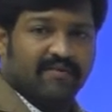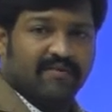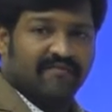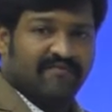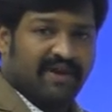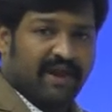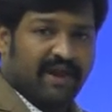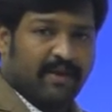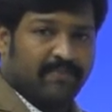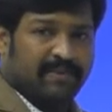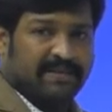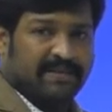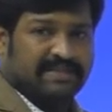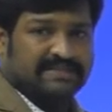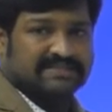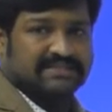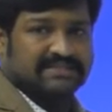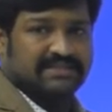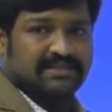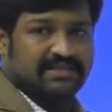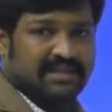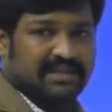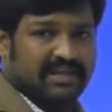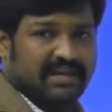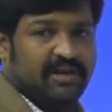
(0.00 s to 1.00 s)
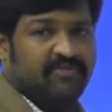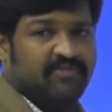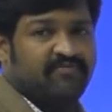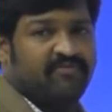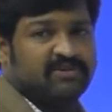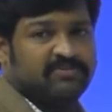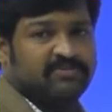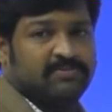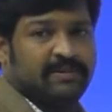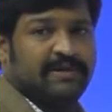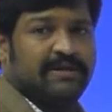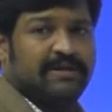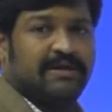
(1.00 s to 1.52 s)
fabrics, the
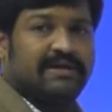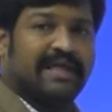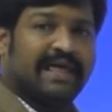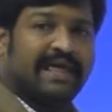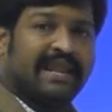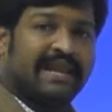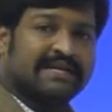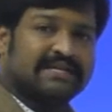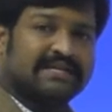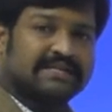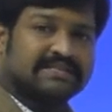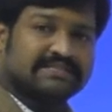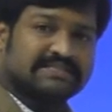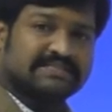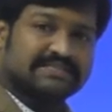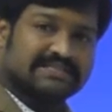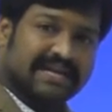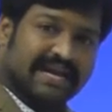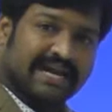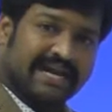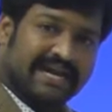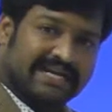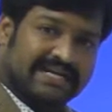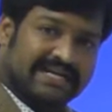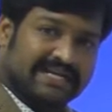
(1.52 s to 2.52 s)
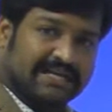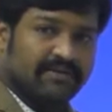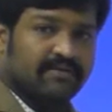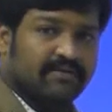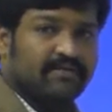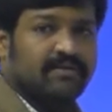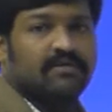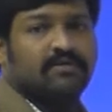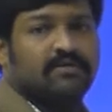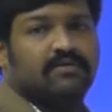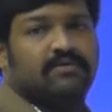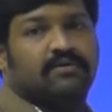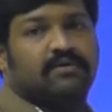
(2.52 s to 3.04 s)
reinforcement direct
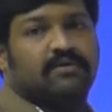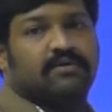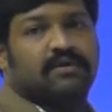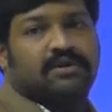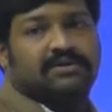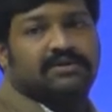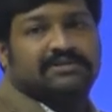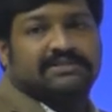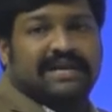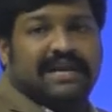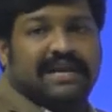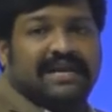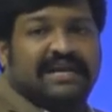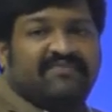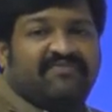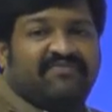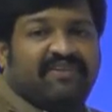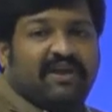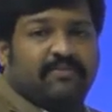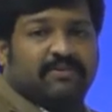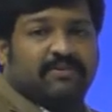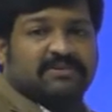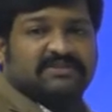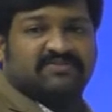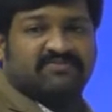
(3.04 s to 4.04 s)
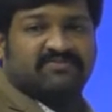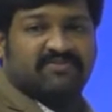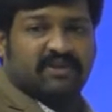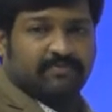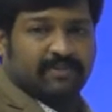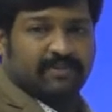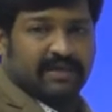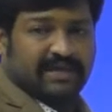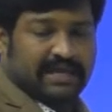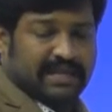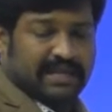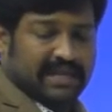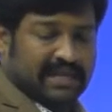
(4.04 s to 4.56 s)
straight fibers from
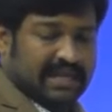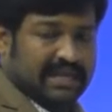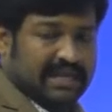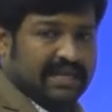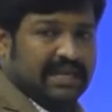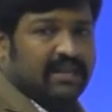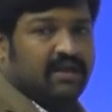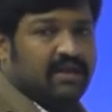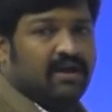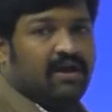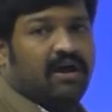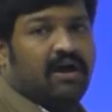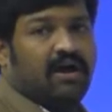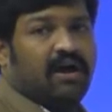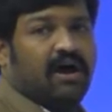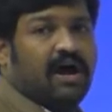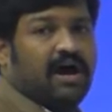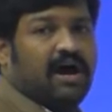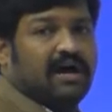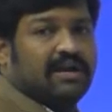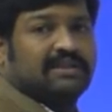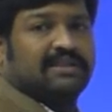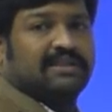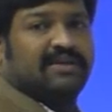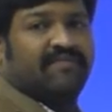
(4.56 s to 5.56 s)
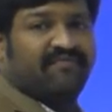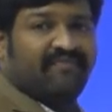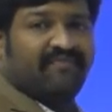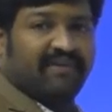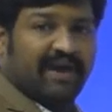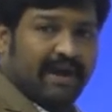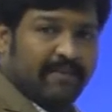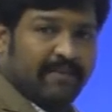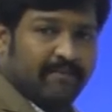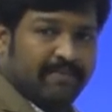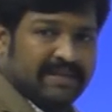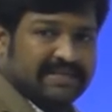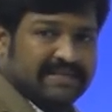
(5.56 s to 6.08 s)
the creel or the
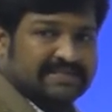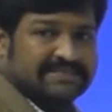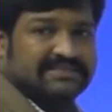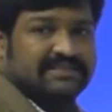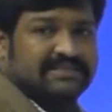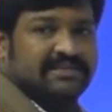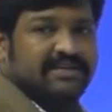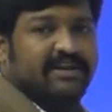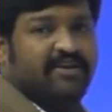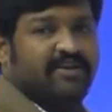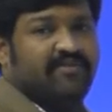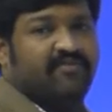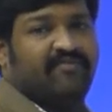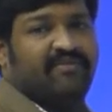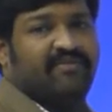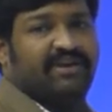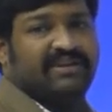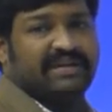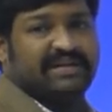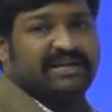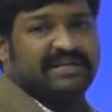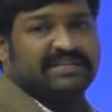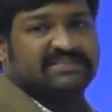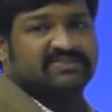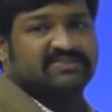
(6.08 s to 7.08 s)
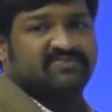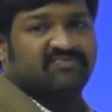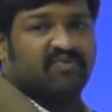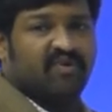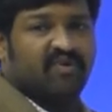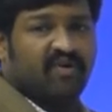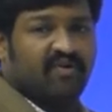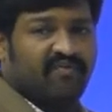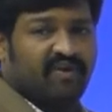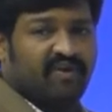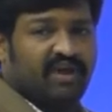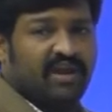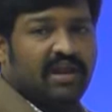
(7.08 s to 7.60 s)
fabrics, whether it is
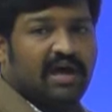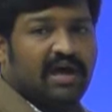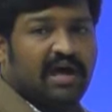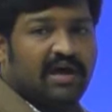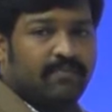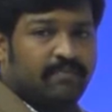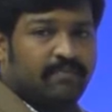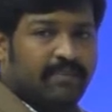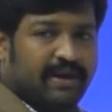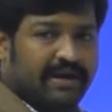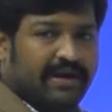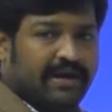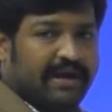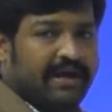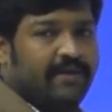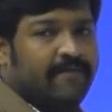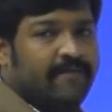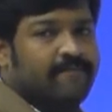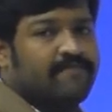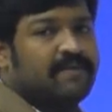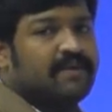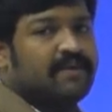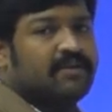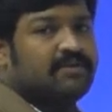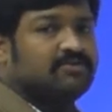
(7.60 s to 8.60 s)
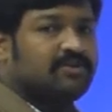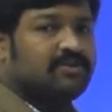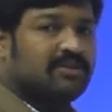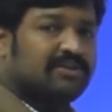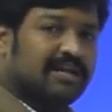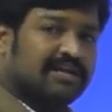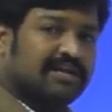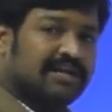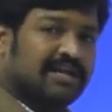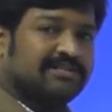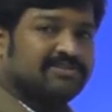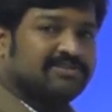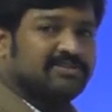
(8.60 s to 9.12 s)
woven or braided. So
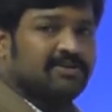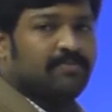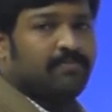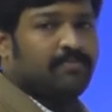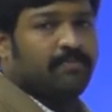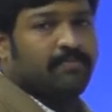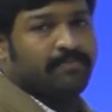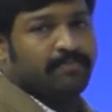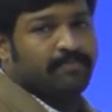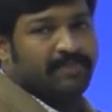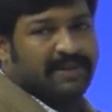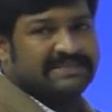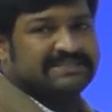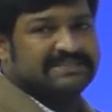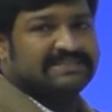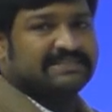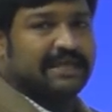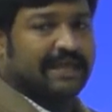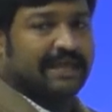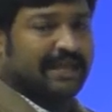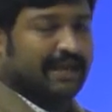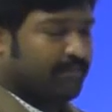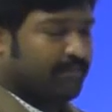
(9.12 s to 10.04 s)
that also plays an